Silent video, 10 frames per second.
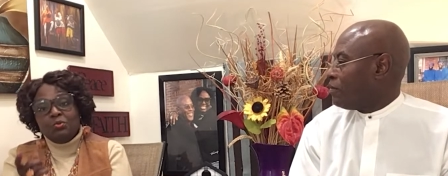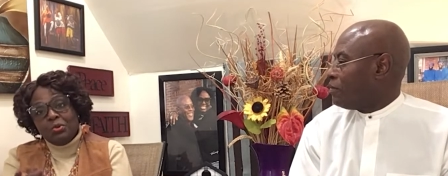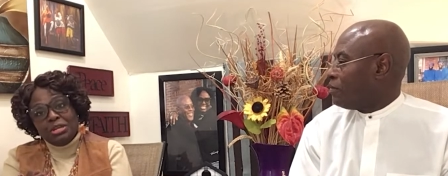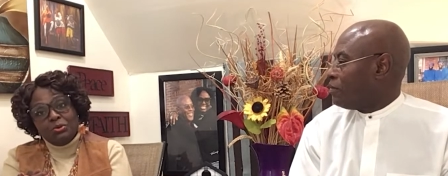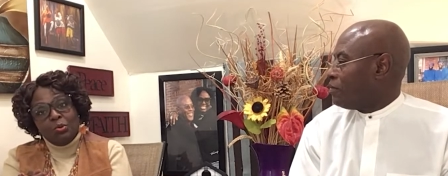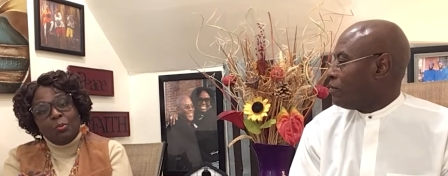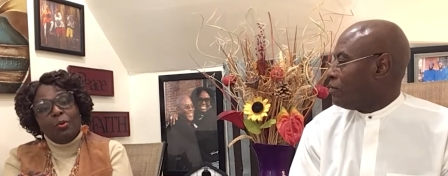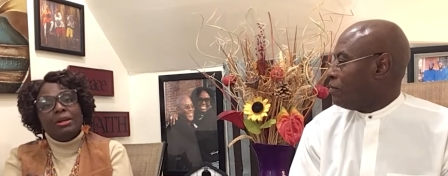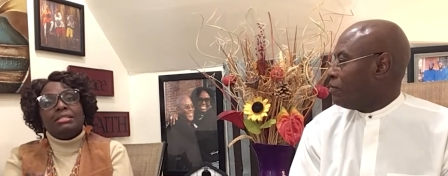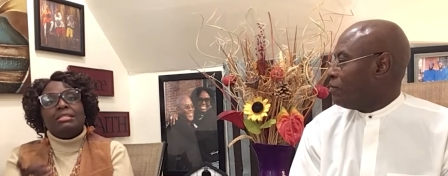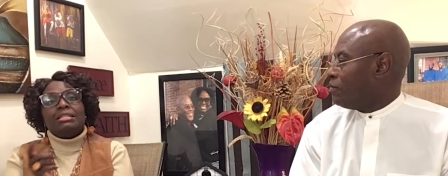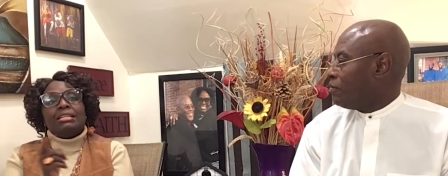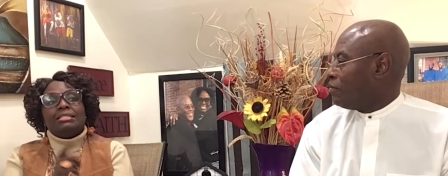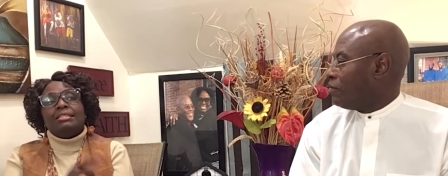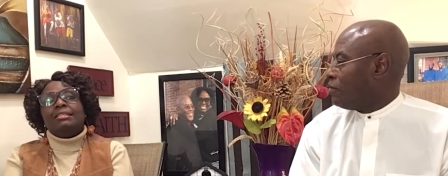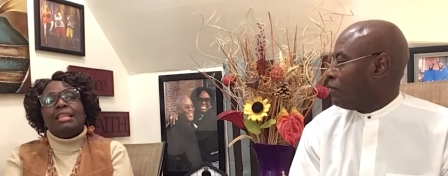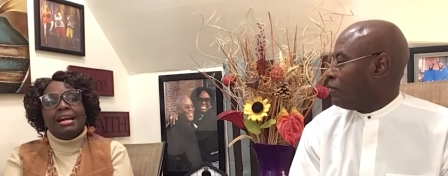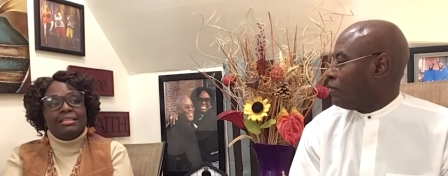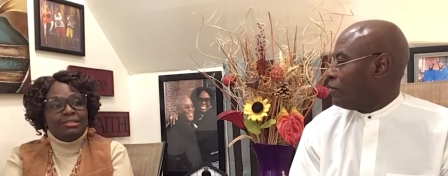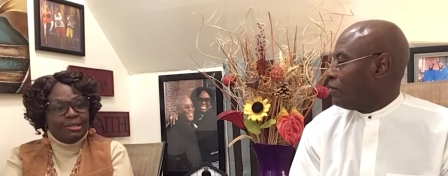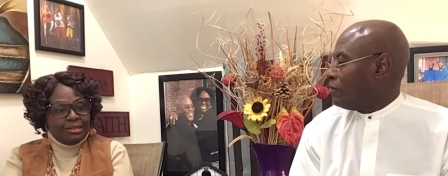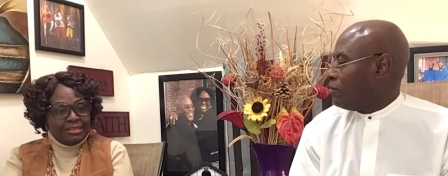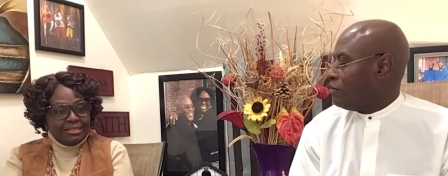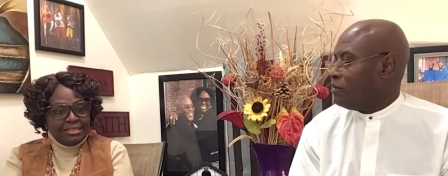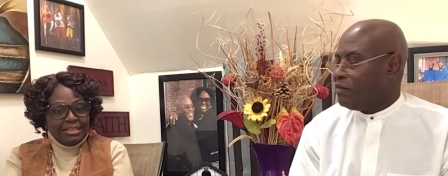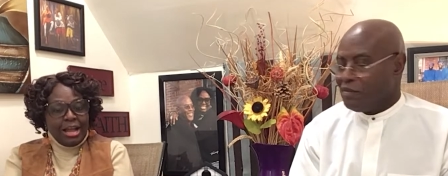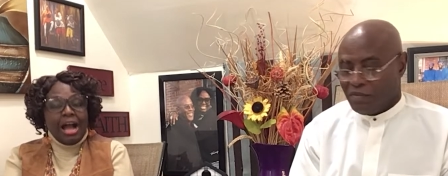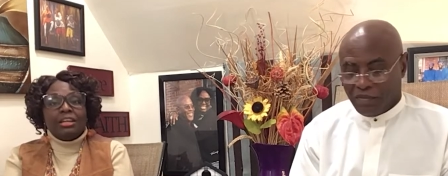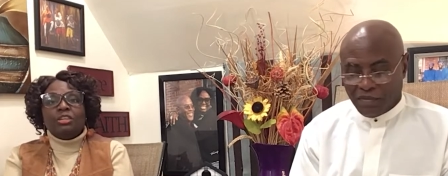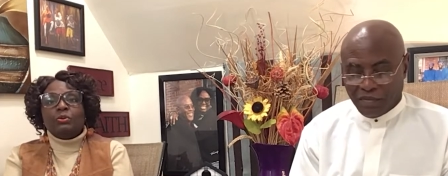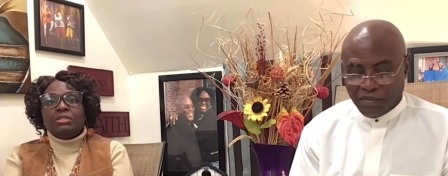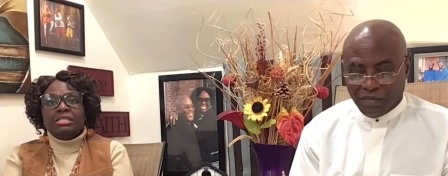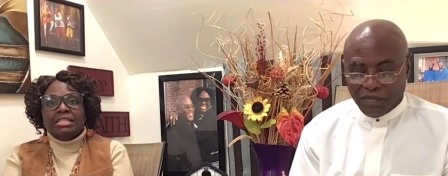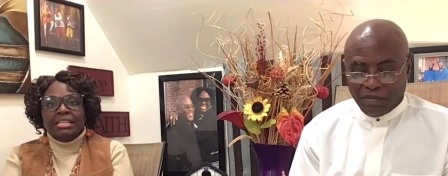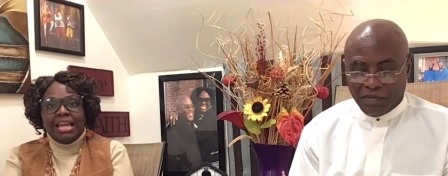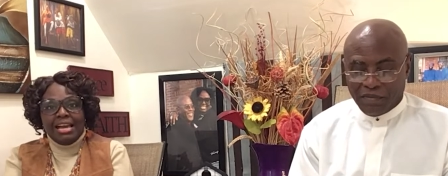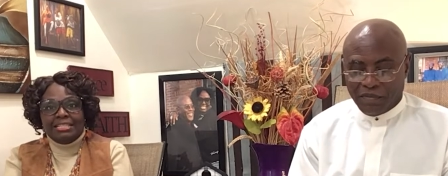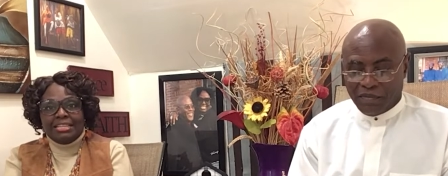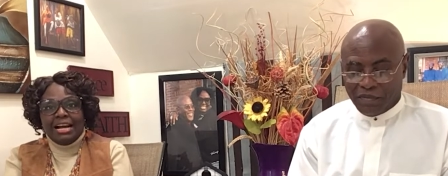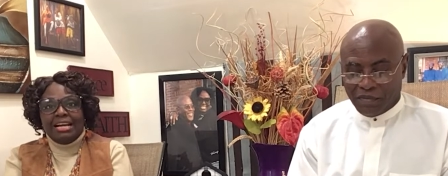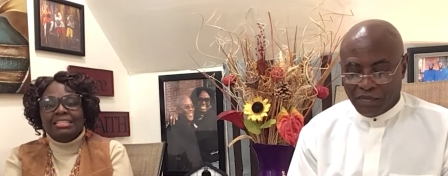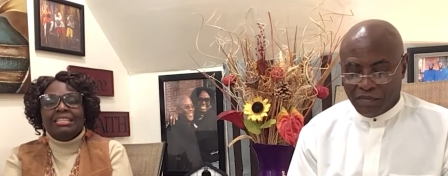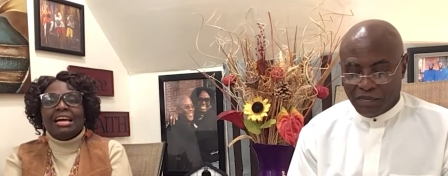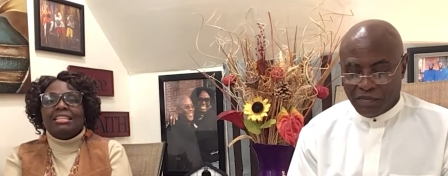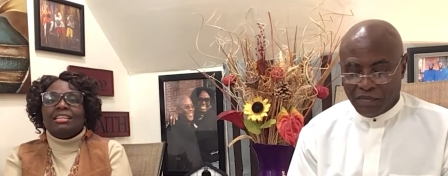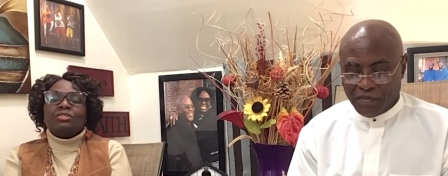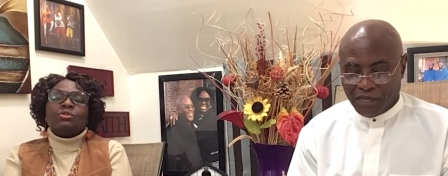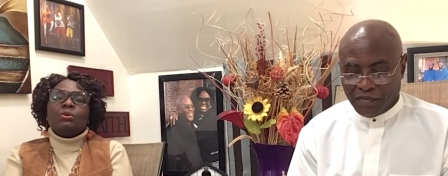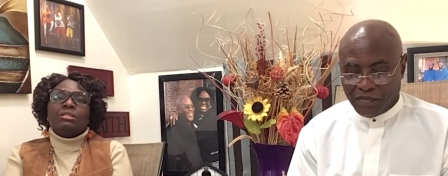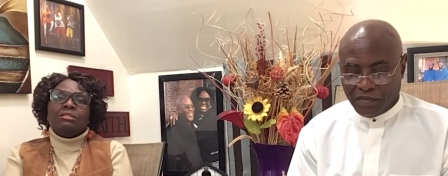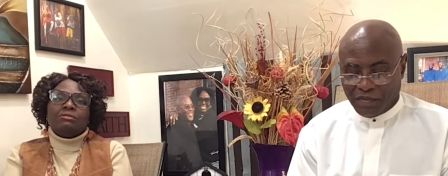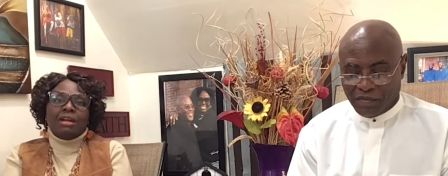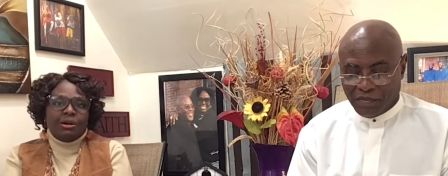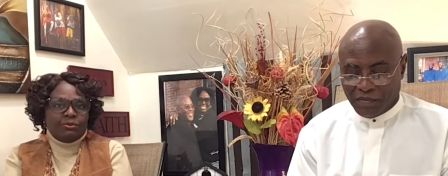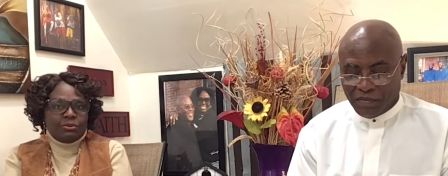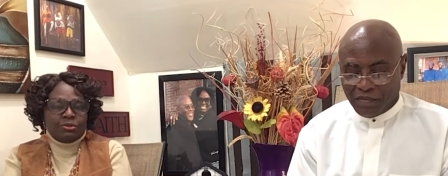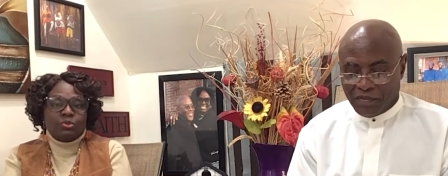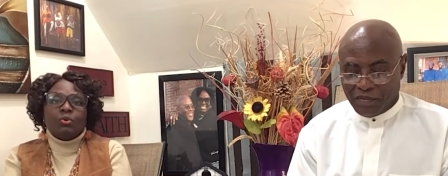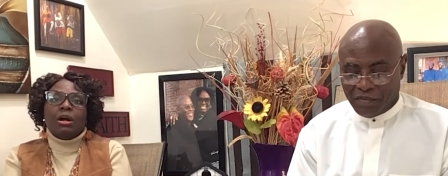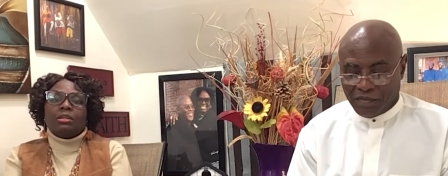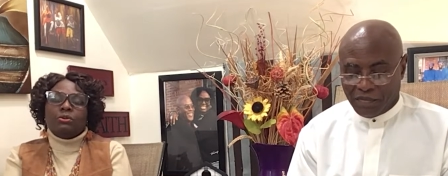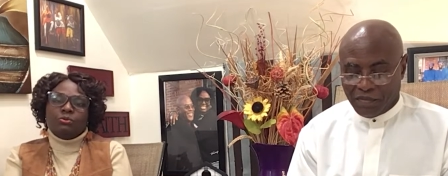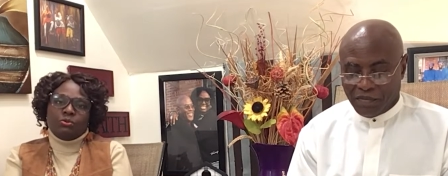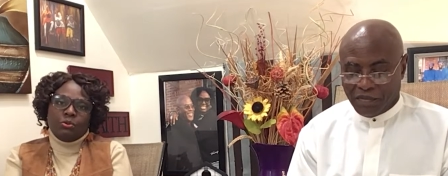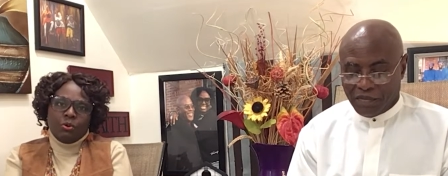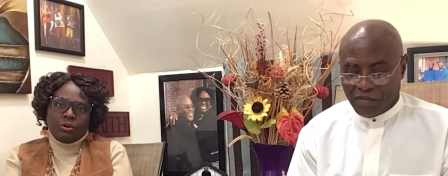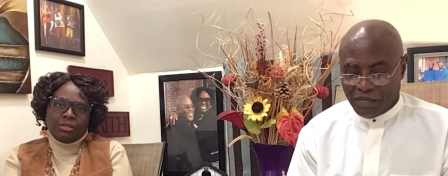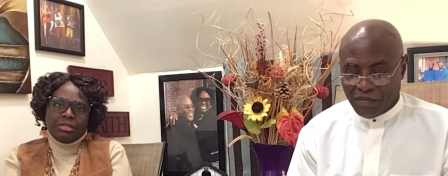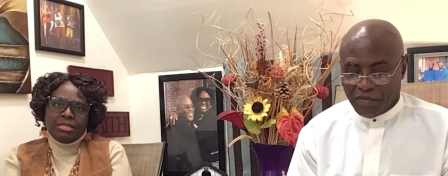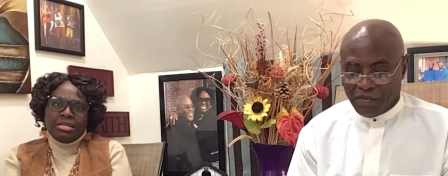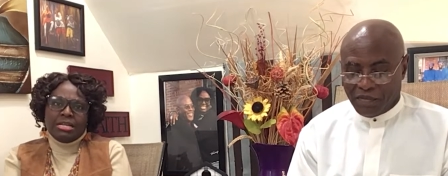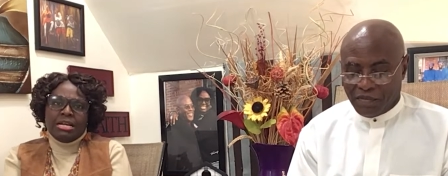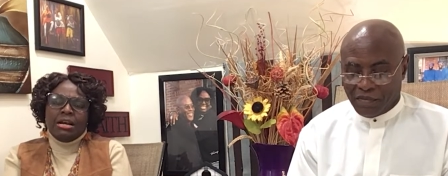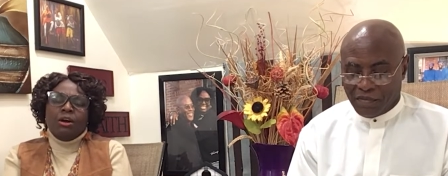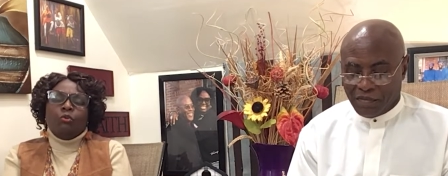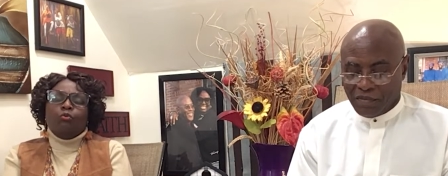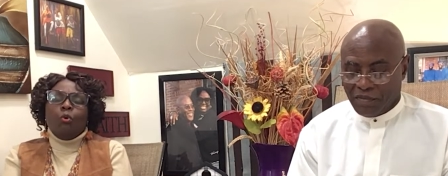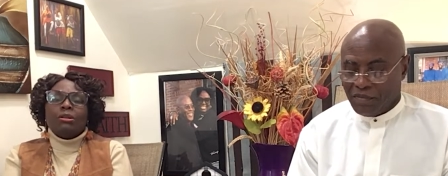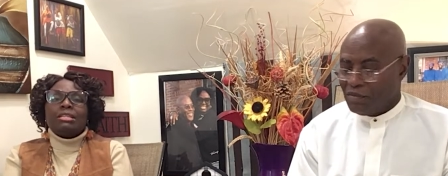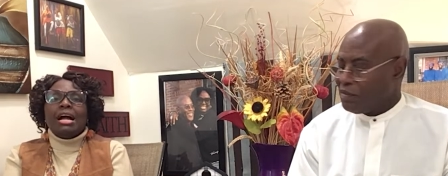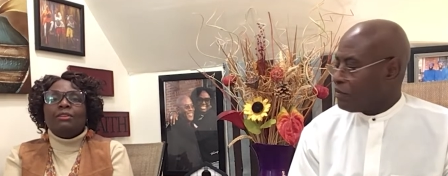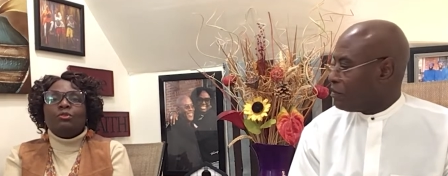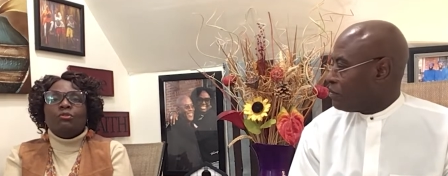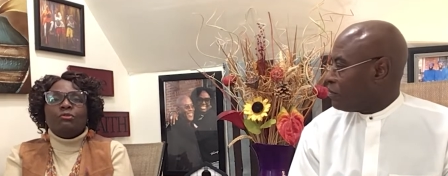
Speaker 1: widow pointing at elijah hmm. accusing elijah and hmm. elijah turning around to accuse god what kind of